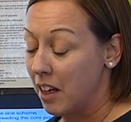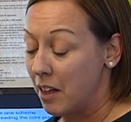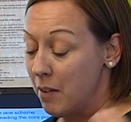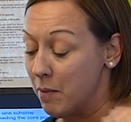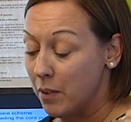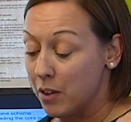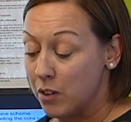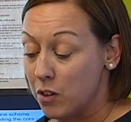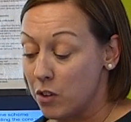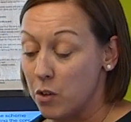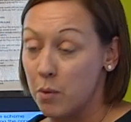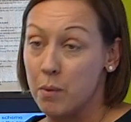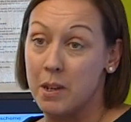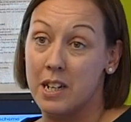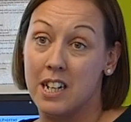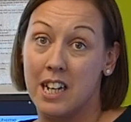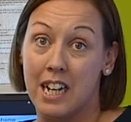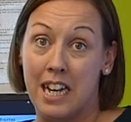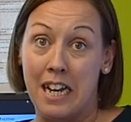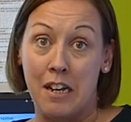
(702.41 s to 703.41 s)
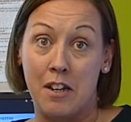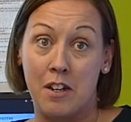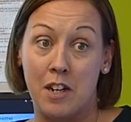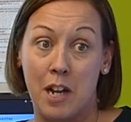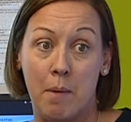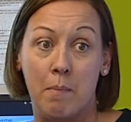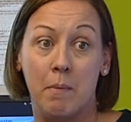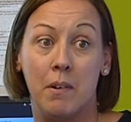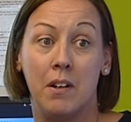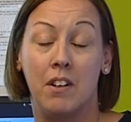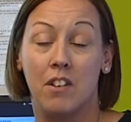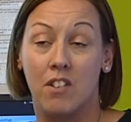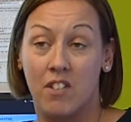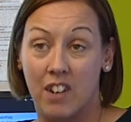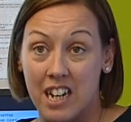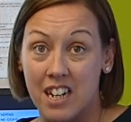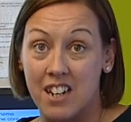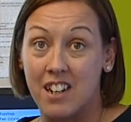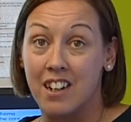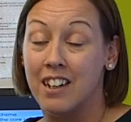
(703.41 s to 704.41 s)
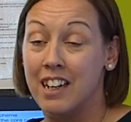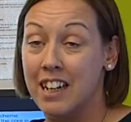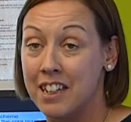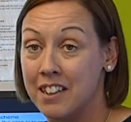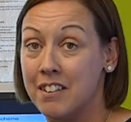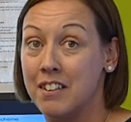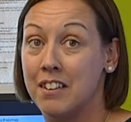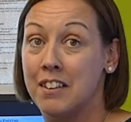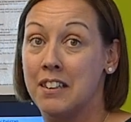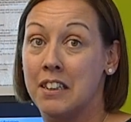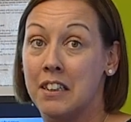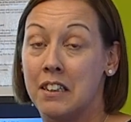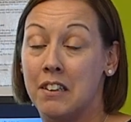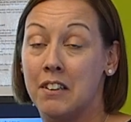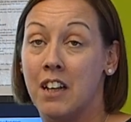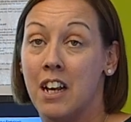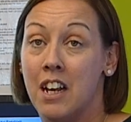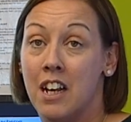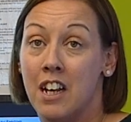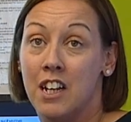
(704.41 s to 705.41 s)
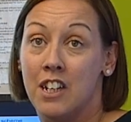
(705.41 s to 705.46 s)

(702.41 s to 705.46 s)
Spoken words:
In my school we teach demonstration lessons